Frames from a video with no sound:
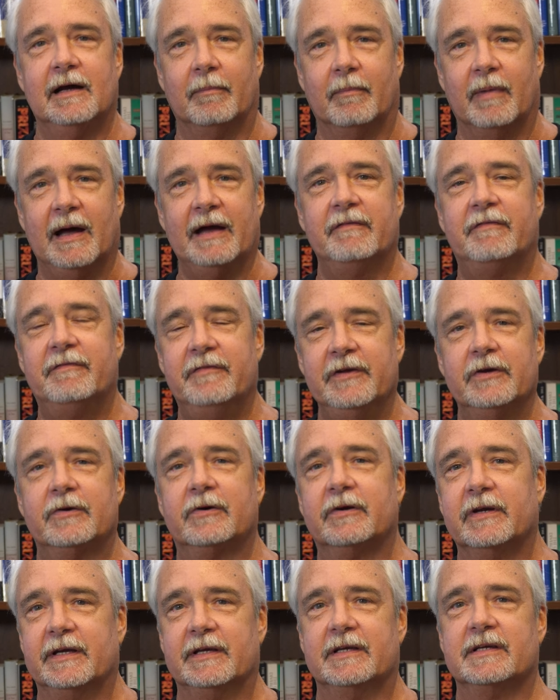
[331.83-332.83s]
My
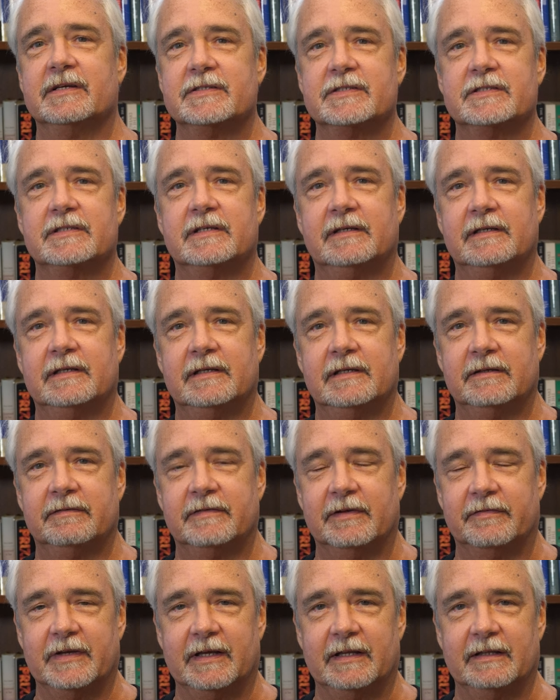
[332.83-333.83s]
fear is
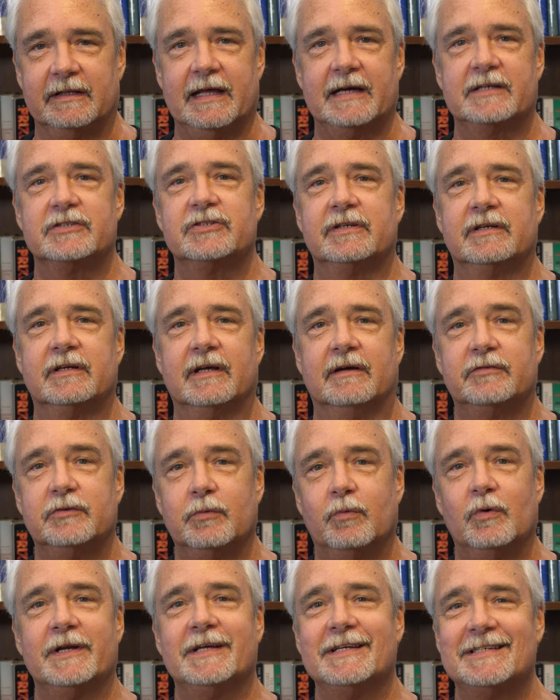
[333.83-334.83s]
that the election of
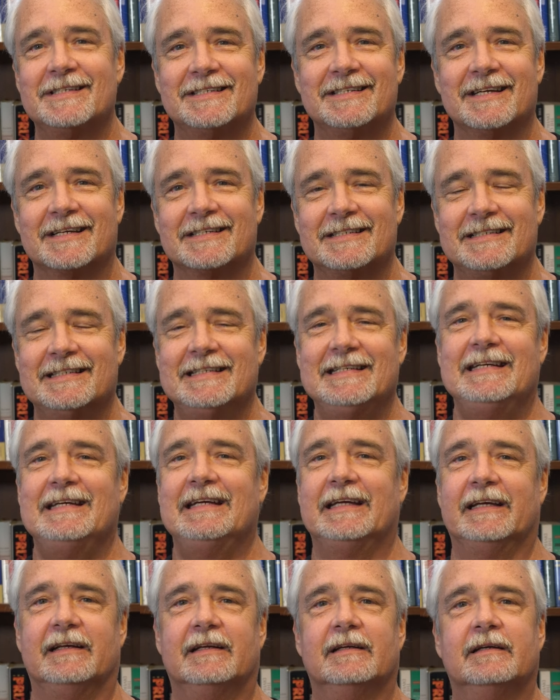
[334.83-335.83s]

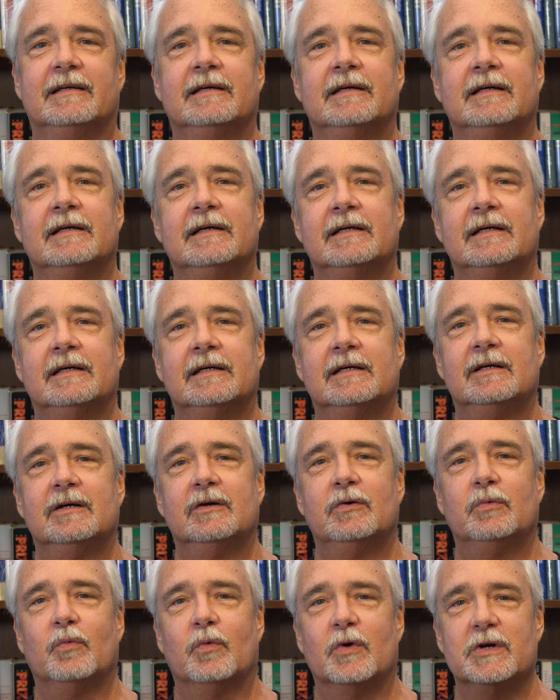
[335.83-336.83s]
2016
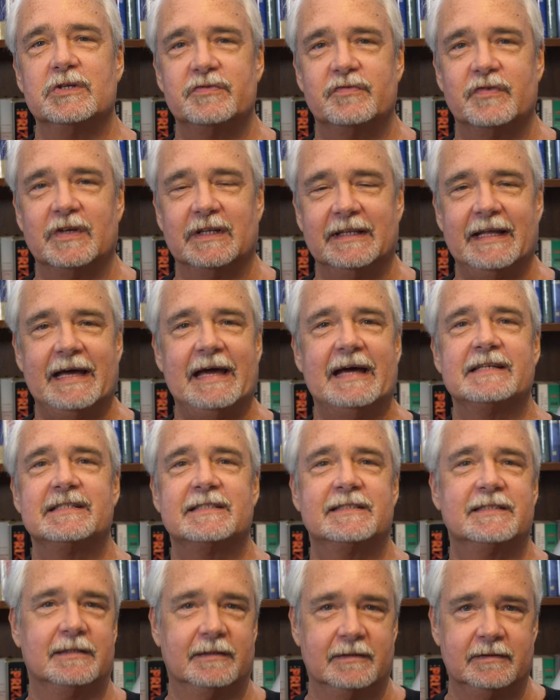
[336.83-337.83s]
was the
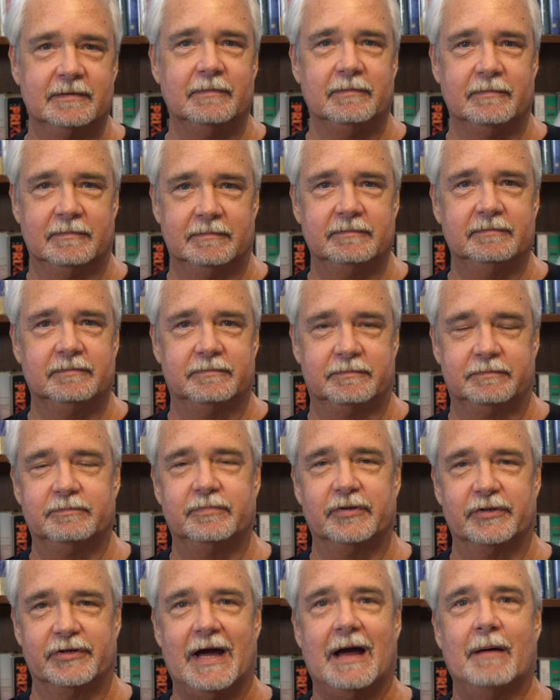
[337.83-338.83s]
last
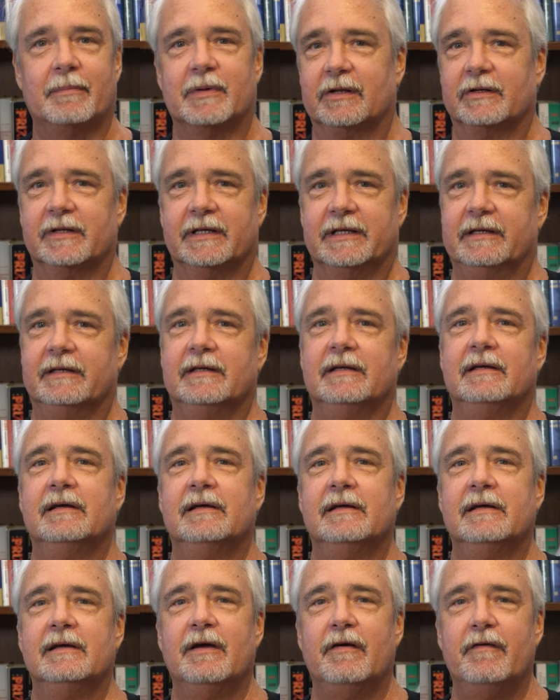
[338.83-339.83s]
predominantly
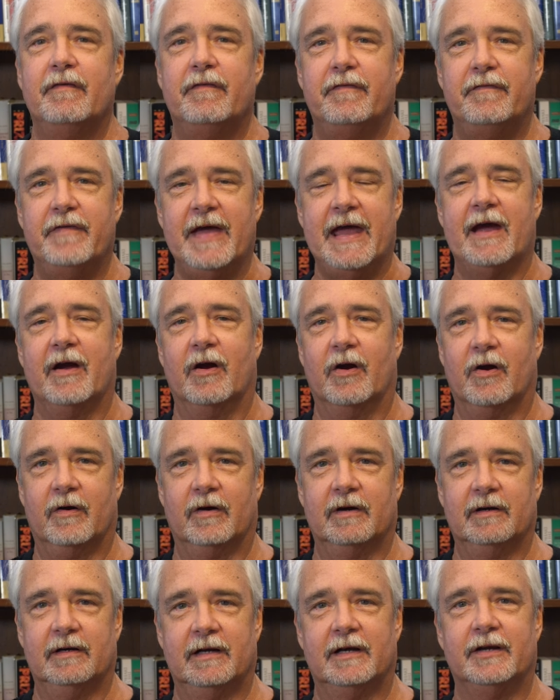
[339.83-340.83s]

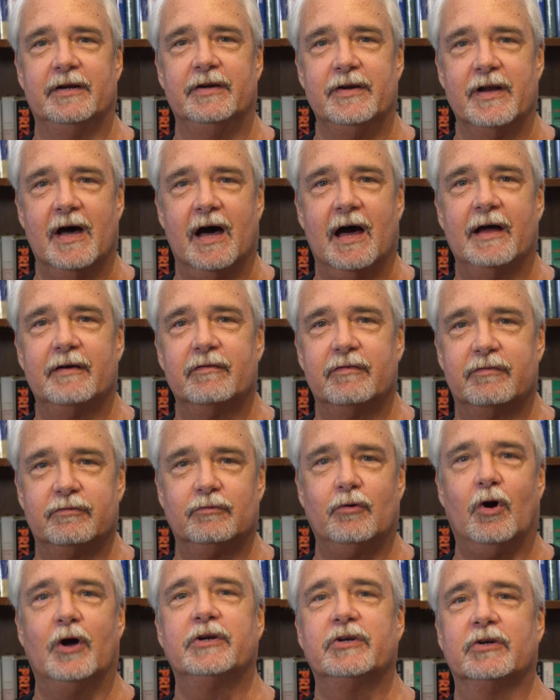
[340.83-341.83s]
fair, non
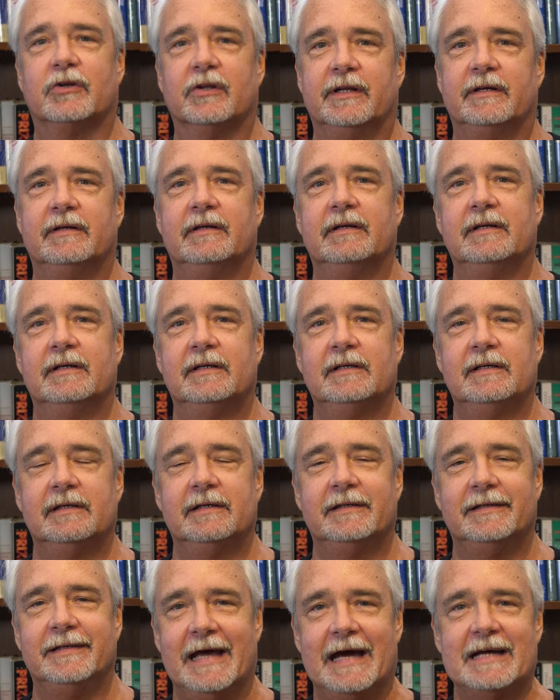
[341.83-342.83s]
fraudulent
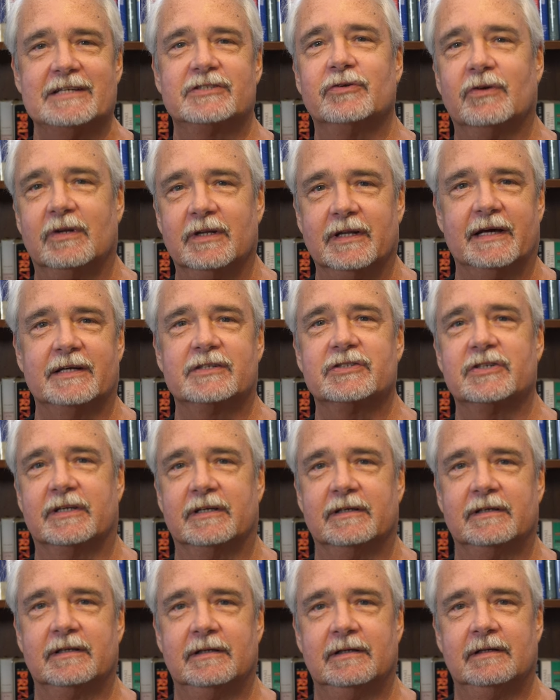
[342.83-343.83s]
national
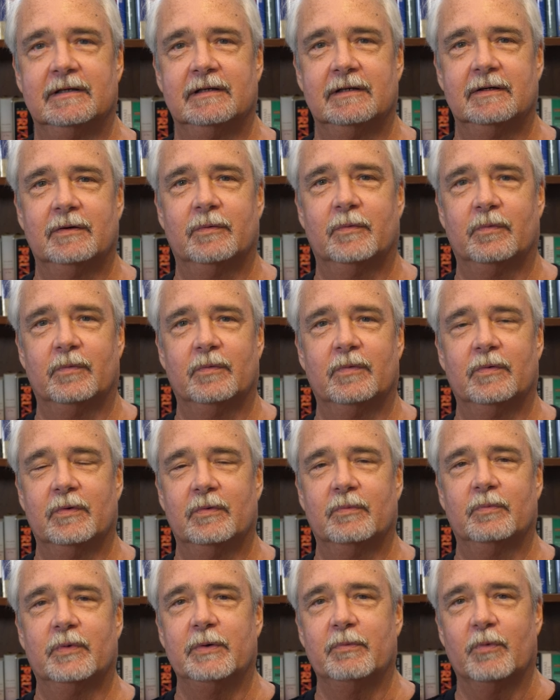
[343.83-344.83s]
election
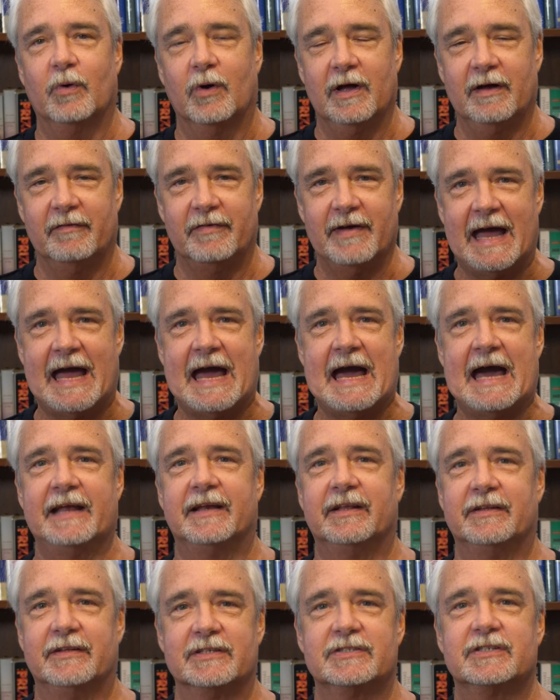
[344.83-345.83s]
we will have
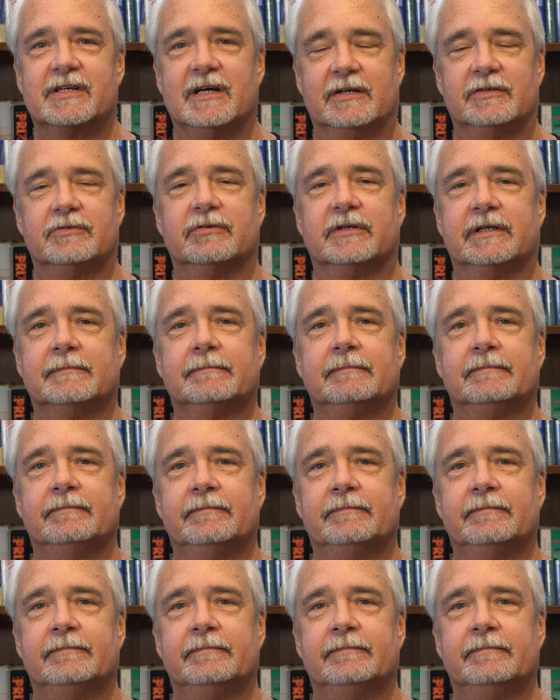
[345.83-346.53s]
had in this country.